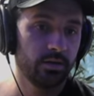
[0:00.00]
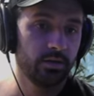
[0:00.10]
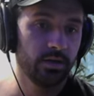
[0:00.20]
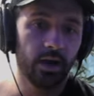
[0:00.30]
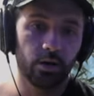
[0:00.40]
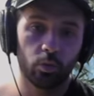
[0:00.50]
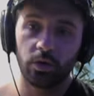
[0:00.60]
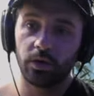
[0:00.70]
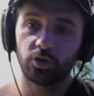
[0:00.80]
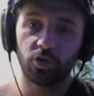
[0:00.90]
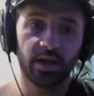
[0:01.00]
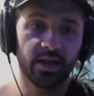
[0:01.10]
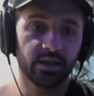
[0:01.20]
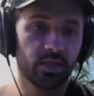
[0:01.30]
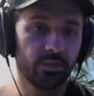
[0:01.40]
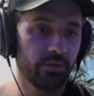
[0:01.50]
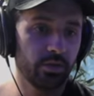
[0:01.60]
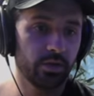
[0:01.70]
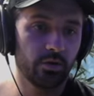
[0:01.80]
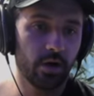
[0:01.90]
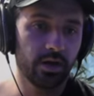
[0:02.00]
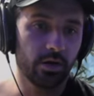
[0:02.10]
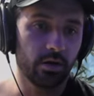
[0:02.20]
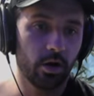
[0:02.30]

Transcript: yeah, we're going to try and get something really great here.